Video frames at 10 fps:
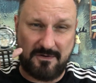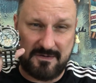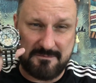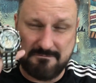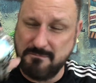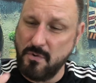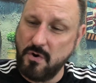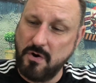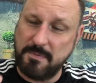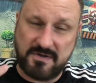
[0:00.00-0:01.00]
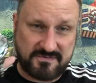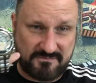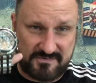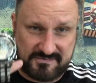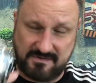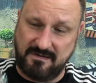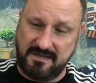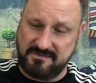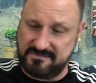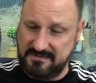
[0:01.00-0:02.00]
on it more because of the
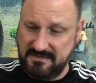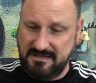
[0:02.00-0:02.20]
size.